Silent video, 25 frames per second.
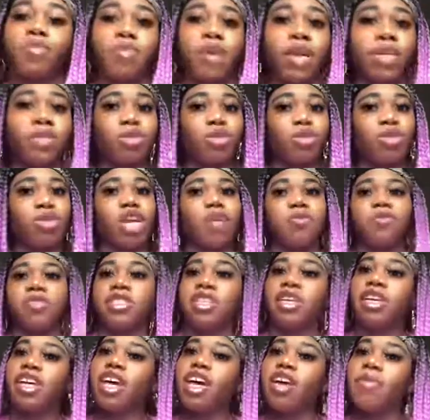subscribers
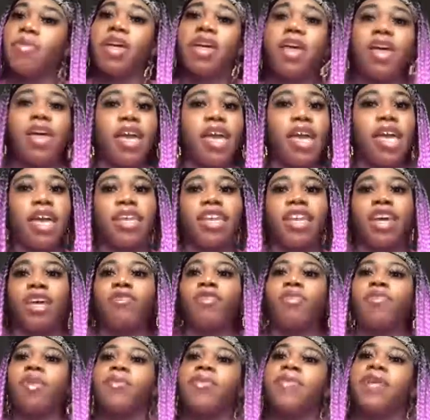up. And now
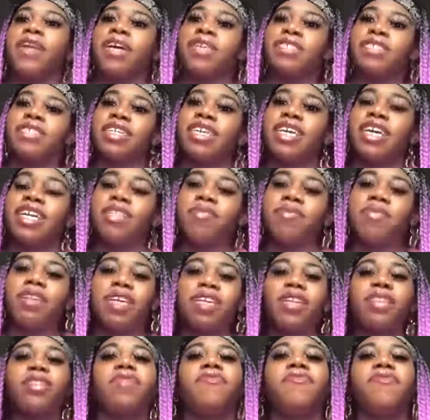remember what I said at the beginning of
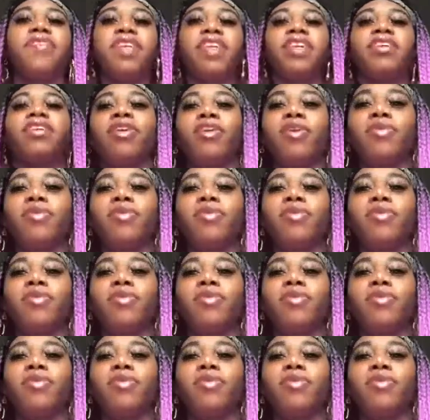the video,